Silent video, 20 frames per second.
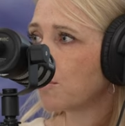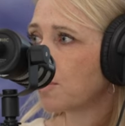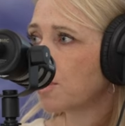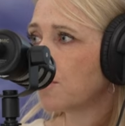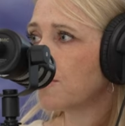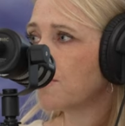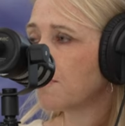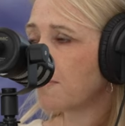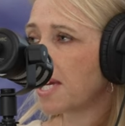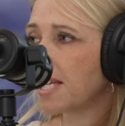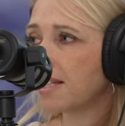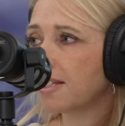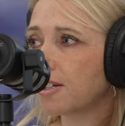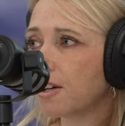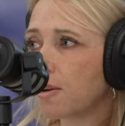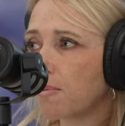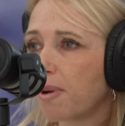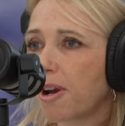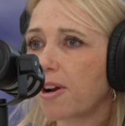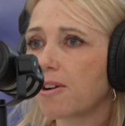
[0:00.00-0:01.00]
You've made the
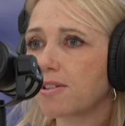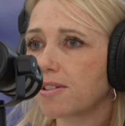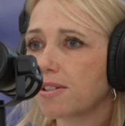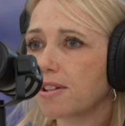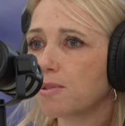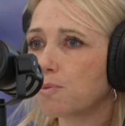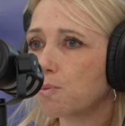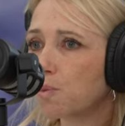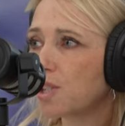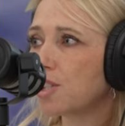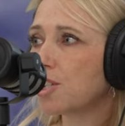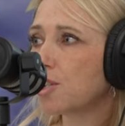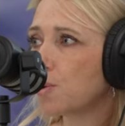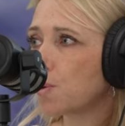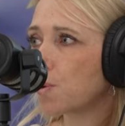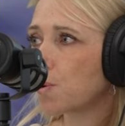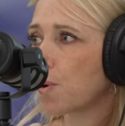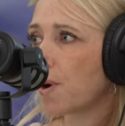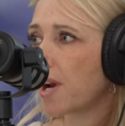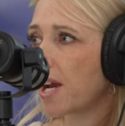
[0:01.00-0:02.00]
comparison with
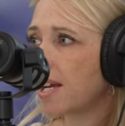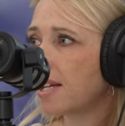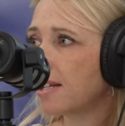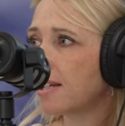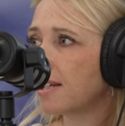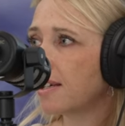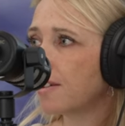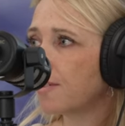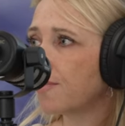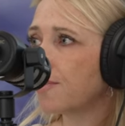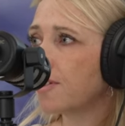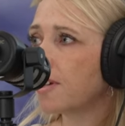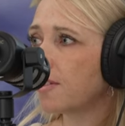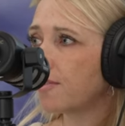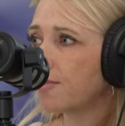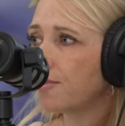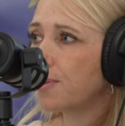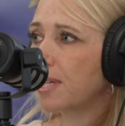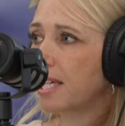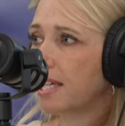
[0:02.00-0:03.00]
Ukraine.
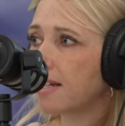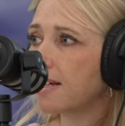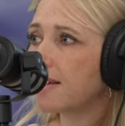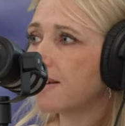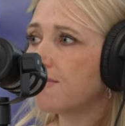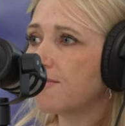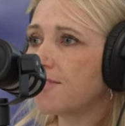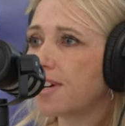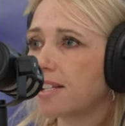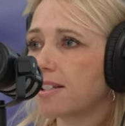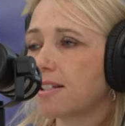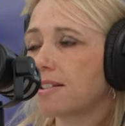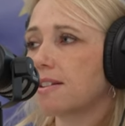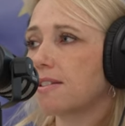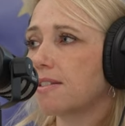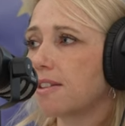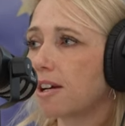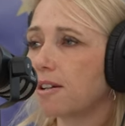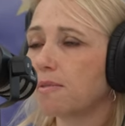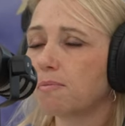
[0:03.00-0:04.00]
If we can invest
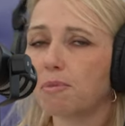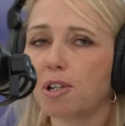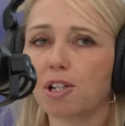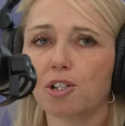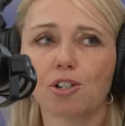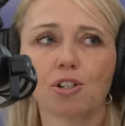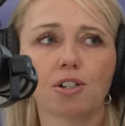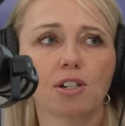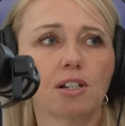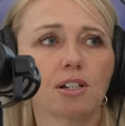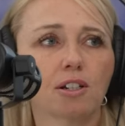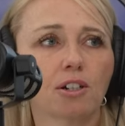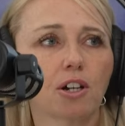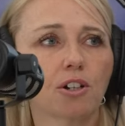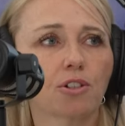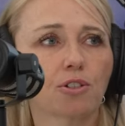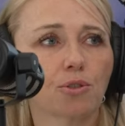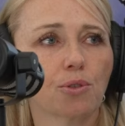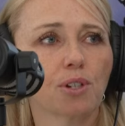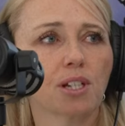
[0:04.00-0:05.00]
that much in a
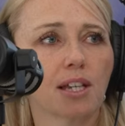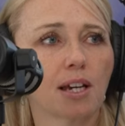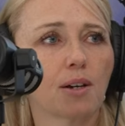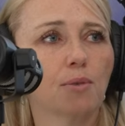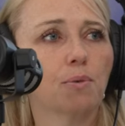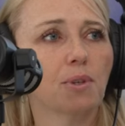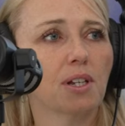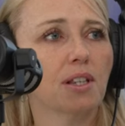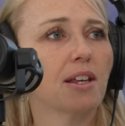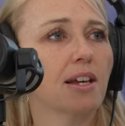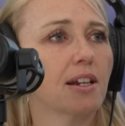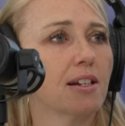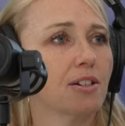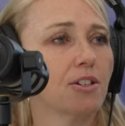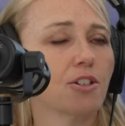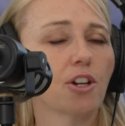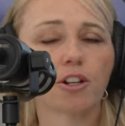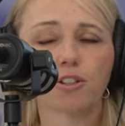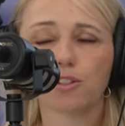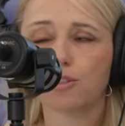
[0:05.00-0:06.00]
country, can we then
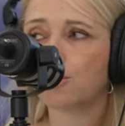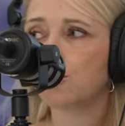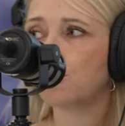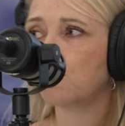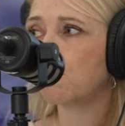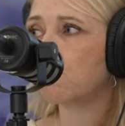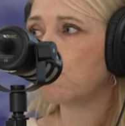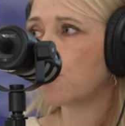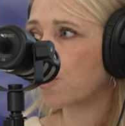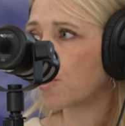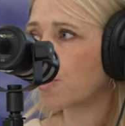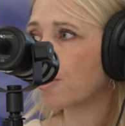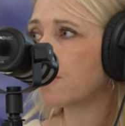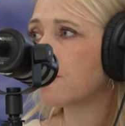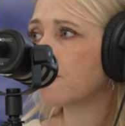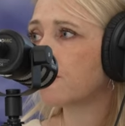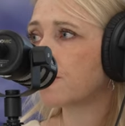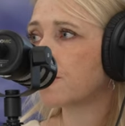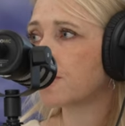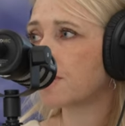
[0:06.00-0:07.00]
not do more
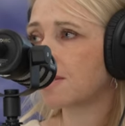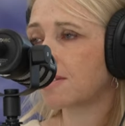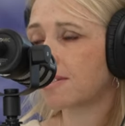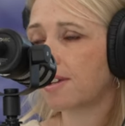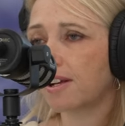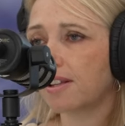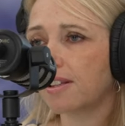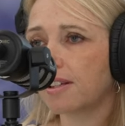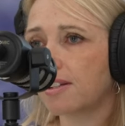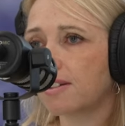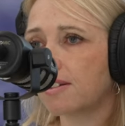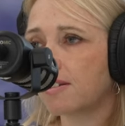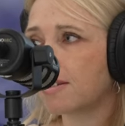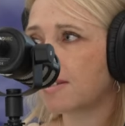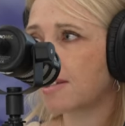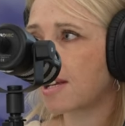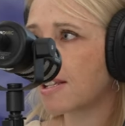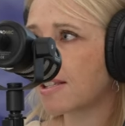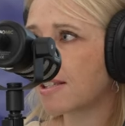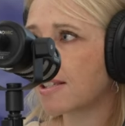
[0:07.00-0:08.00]
for the Sahelian
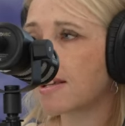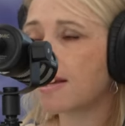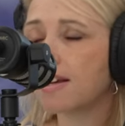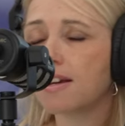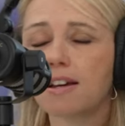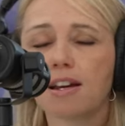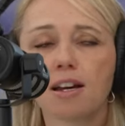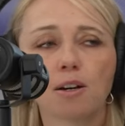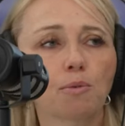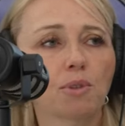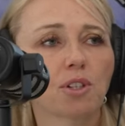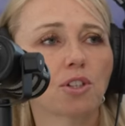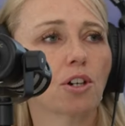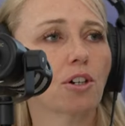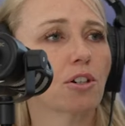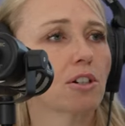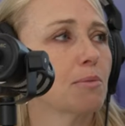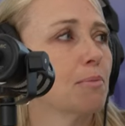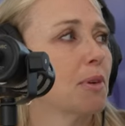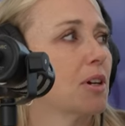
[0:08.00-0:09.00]
states? And we
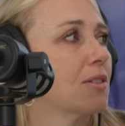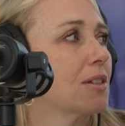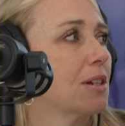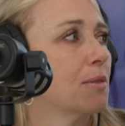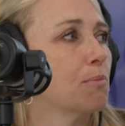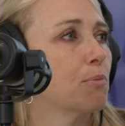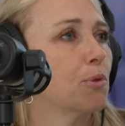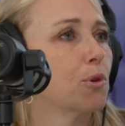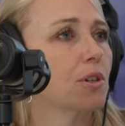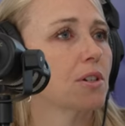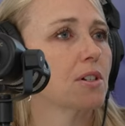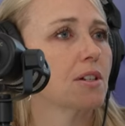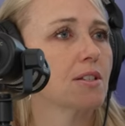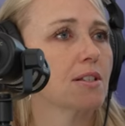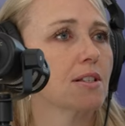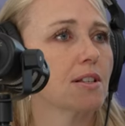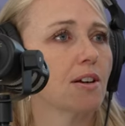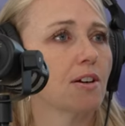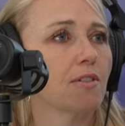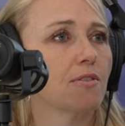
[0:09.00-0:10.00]
talked about the
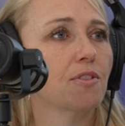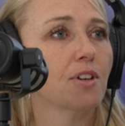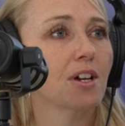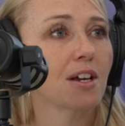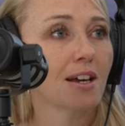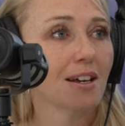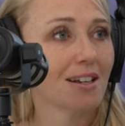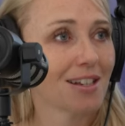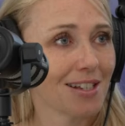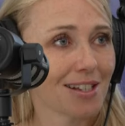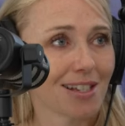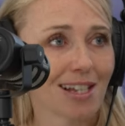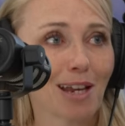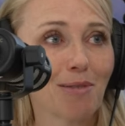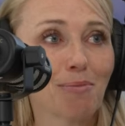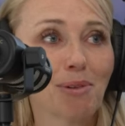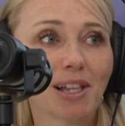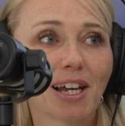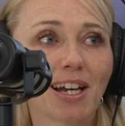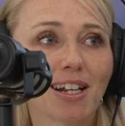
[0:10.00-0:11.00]
importance of
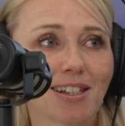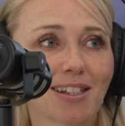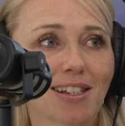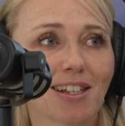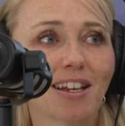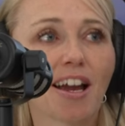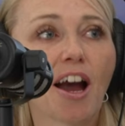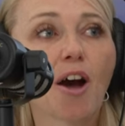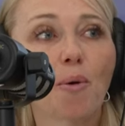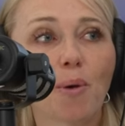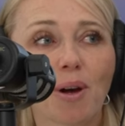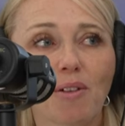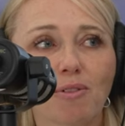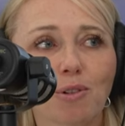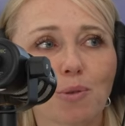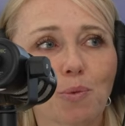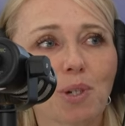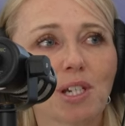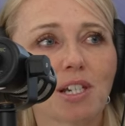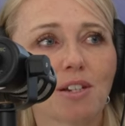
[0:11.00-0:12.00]
stabilizing,
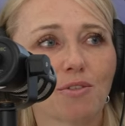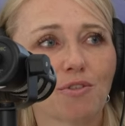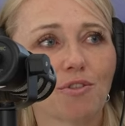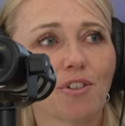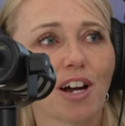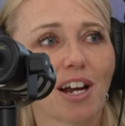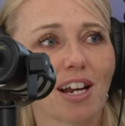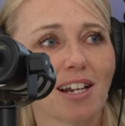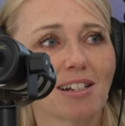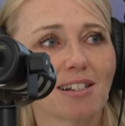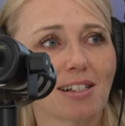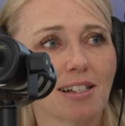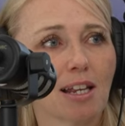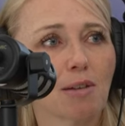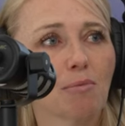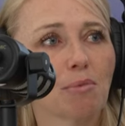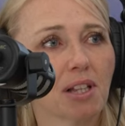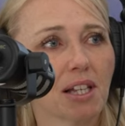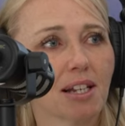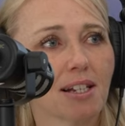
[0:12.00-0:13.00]
however we define
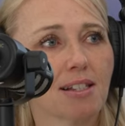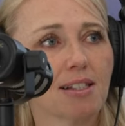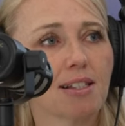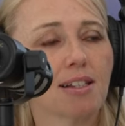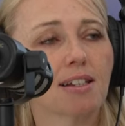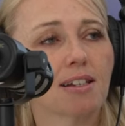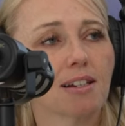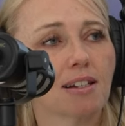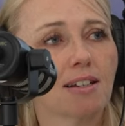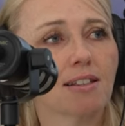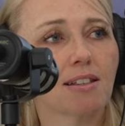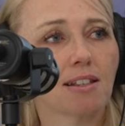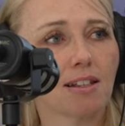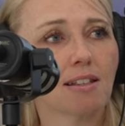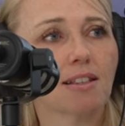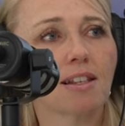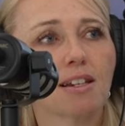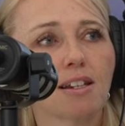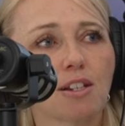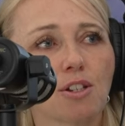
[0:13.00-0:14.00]
stabilizing. And I think
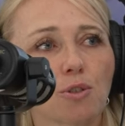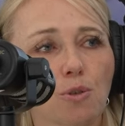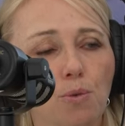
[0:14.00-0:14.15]
that in